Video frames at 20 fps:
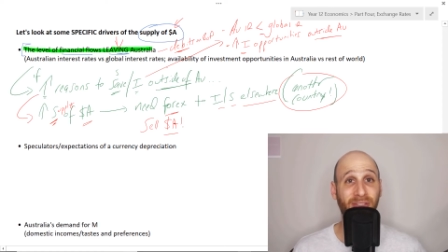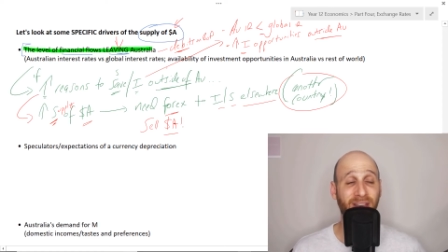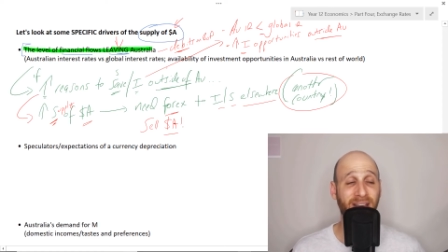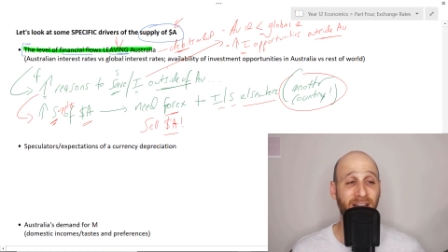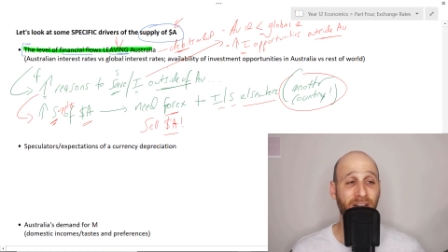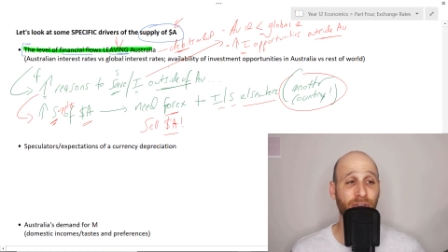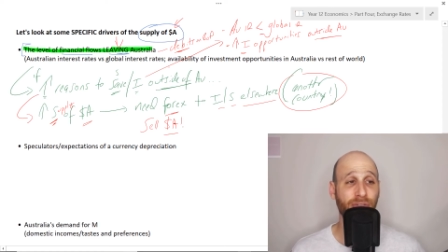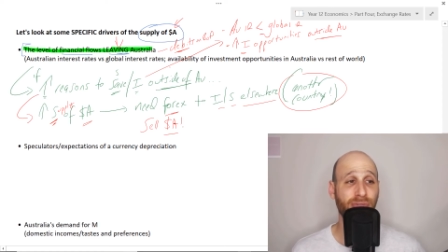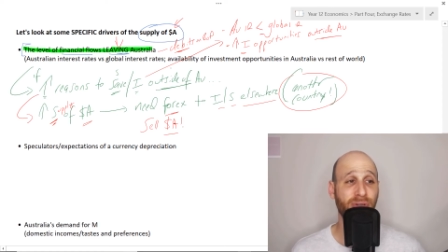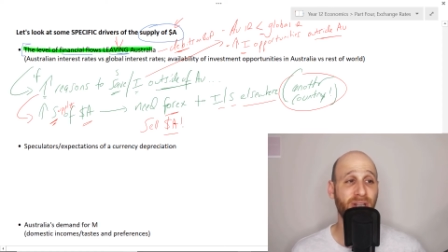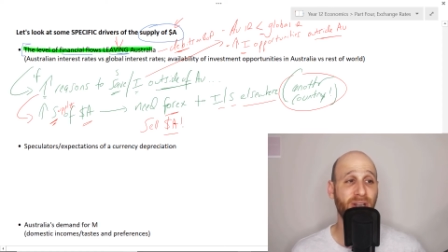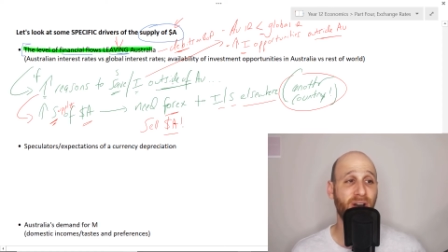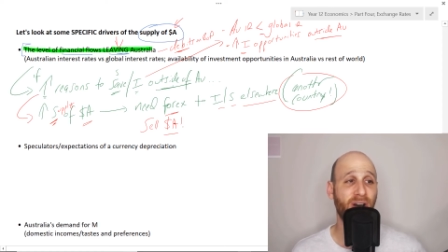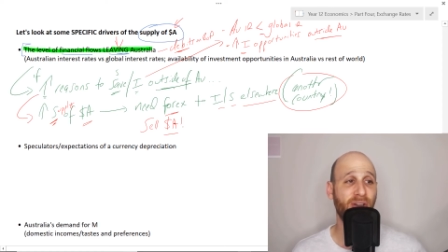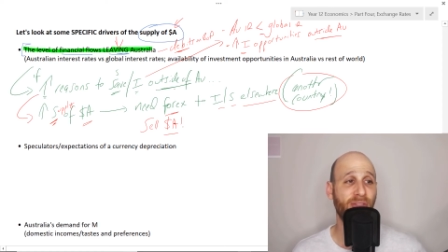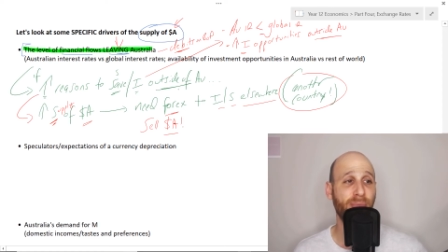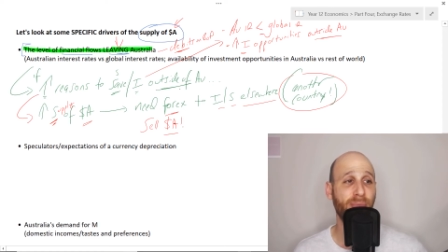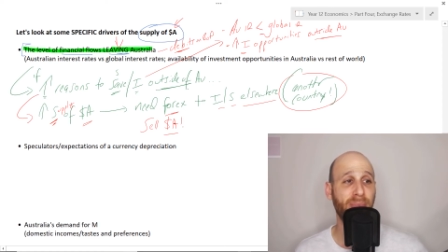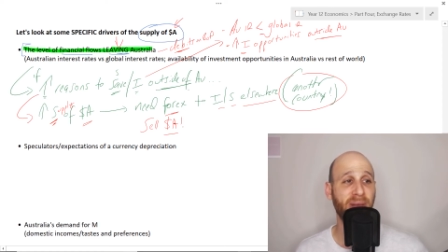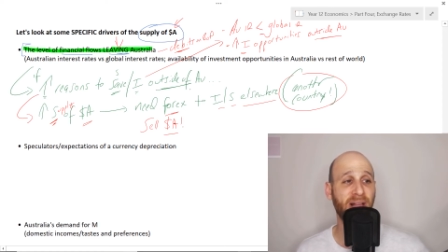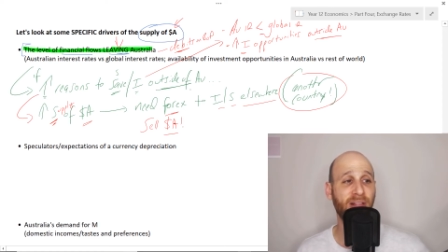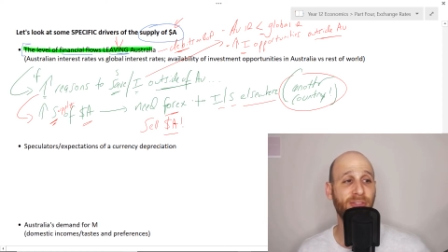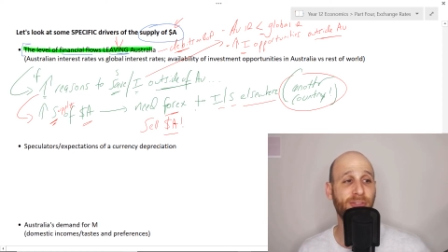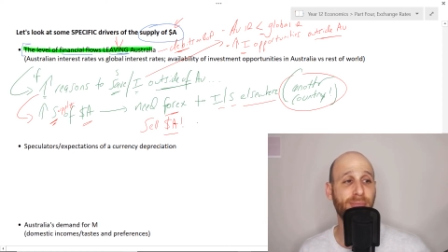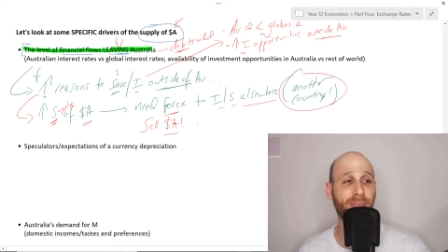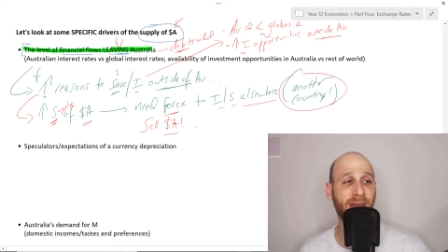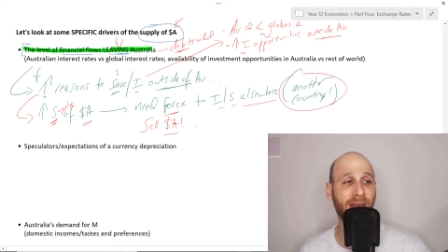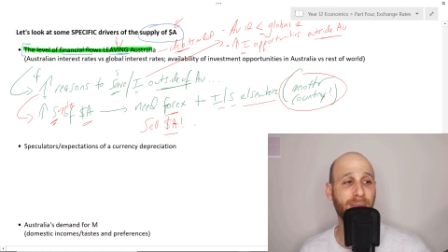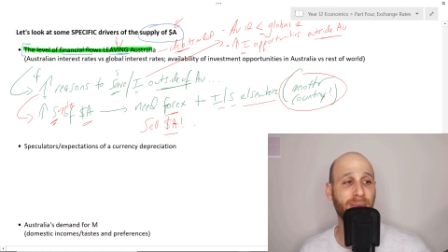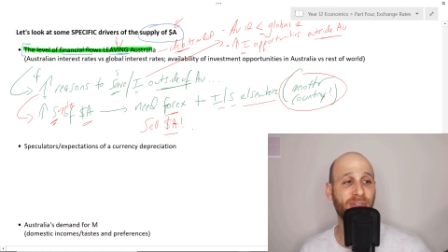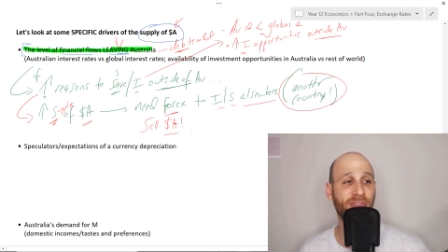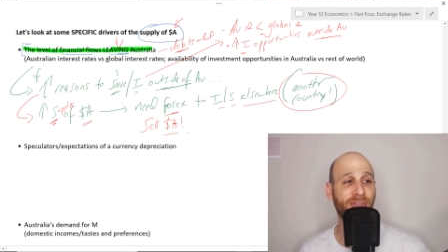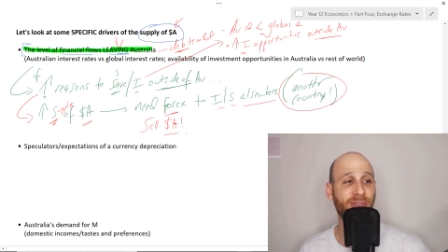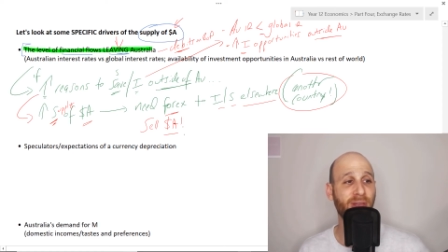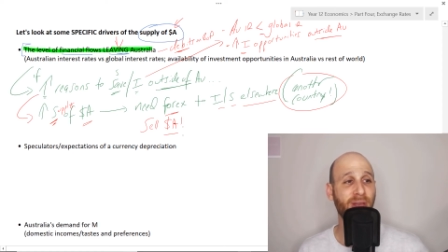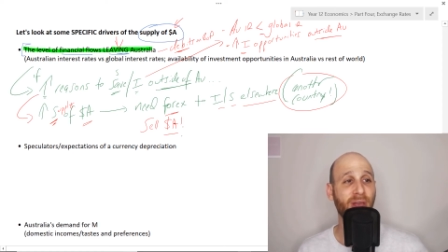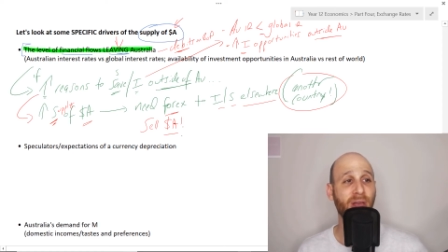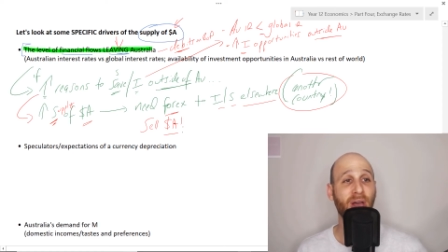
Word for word: the country on the balance of payments.